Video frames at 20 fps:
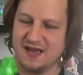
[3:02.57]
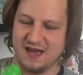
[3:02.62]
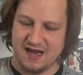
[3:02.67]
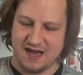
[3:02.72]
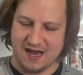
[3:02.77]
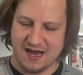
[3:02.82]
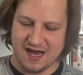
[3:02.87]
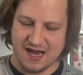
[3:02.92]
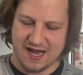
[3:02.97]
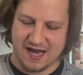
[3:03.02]

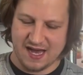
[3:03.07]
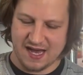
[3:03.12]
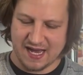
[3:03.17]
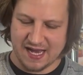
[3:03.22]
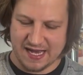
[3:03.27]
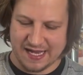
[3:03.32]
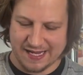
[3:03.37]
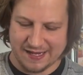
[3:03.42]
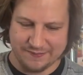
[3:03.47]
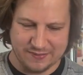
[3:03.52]

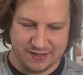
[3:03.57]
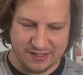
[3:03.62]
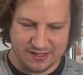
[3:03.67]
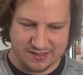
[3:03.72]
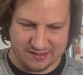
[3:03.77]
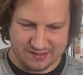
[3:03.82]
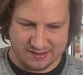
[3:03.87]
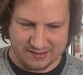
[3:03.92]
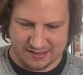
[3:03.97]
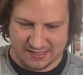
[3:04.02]
Um,
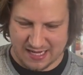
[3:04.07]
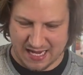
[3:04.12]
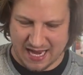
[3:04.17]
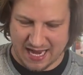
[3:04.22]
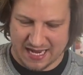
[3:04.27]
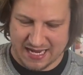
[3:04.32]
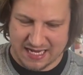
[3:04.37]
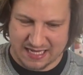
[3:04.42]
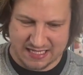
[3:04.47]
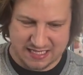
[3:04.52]

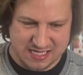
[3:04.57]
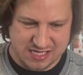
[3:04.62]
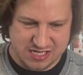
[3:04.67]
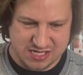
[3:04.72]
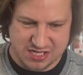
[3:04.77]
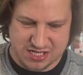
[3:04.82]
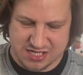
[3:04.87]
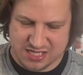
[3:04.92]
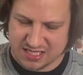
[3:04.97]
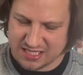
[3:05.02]
I
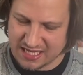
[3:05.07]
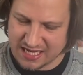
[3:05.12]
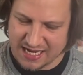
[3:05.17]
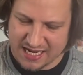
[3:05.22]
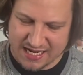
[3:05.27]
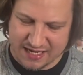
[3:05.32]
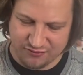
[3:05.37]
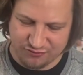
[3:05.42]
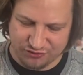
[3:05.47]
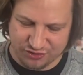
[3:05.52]

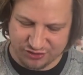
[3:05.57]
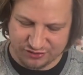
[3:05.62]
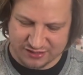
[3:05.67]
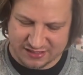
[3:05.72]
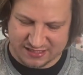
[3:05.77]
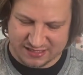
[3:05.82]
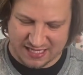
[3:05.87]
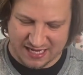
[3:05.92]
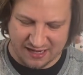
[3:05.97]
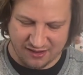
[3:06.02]
can't really
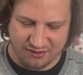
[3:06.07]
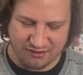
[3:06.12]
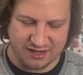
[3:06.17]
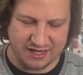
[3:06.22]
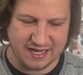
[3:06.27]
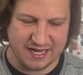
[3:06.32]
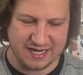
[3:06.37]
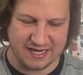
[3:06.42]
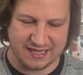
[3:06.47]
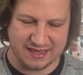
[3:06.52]
tell.
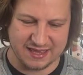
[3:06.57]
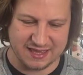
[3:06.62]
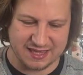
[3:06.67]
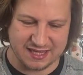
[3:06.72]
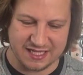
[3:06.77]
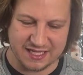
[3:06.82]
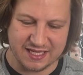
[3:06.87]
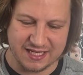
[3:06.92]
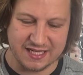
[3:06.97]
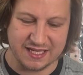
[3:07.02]
Again, I
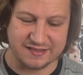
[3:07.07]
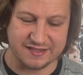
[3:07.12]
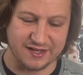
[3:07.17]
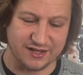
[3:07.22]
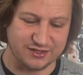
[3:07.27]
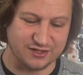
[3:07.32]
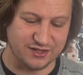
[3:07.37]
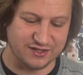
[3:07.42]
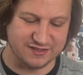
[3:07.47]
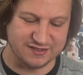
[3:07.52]
think he has
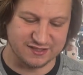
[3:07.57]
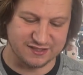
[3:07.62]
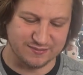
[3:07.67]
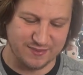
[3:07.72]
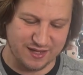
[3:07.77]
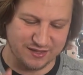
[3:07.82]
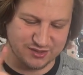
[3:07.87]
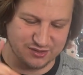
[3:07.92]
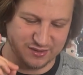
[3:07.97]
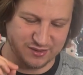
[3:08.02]
hot dogs in his
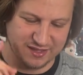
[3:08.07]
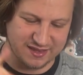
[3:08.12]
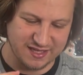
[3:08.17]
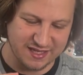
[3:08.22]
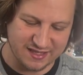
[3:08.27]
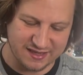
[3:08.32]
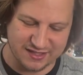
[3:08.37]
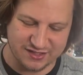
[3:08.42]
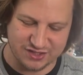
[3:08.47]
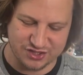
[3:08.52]
mouth, so I
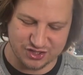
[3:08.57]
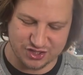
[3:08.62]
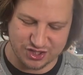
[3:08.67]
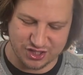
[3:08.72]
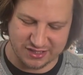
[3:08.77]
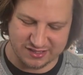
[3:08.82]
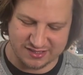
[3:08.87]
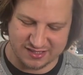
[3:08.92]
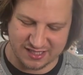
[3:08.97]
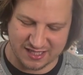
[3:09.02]
think this is
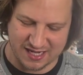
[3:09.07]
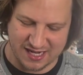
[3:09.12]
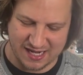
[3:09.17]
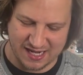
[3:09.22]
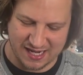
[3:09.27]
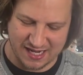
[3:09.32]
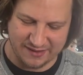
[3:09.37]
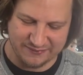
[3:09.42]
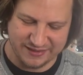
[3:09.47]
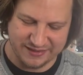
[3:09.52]
just the
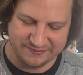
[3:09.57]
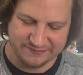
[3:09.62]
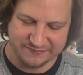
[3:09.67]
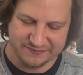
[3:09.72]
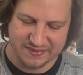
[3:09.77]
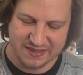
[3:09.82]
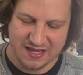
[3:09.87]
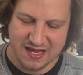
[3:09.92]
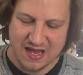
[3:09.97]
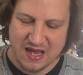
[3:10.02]
common.
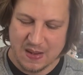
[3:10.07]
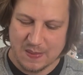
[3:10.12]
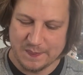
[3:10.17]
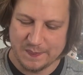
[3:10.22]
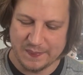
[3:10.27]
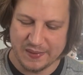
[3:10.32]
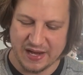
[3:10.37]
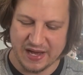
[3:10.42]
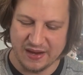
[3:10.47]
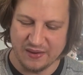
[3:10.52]

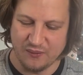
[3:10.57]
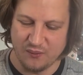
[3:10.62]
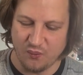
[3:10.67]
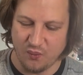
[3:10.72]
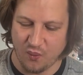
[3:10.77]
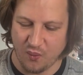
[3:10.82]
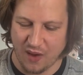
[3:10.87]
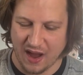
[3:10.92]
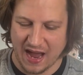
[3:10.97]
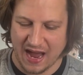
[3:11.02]
But
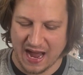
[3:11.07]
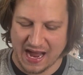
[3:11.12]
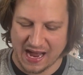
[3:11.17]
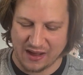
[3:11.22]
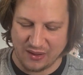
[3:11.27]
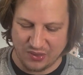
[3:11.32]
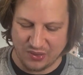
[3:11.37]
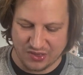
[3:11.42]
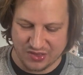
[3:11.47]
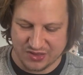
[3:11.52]

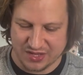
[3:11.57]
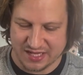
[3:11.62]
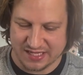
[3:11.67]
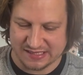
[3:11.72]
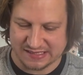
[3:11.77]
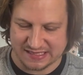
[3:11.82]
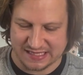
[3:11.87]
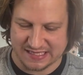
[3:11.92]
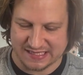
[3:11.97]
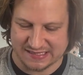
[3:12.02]
wow,
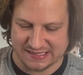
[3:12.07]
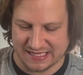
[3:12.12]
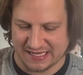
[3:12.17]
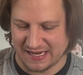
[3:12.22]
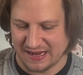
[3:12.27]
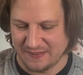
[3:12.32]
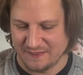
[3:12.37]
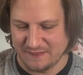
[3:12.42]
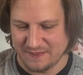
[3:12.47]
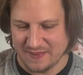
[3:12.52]
this is an
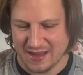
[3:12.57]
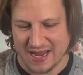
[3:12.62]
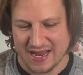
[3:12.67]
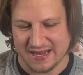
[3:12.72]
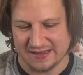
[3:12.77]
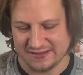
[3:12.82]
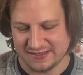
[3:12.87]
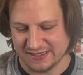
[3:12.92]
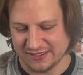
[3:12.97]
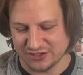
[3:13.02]

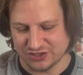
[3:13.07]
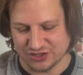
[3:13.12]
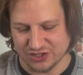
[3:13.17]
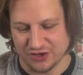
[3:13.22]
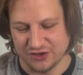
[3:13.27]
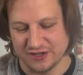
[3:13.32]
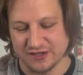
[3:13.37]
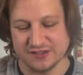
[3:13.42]
amazing soda.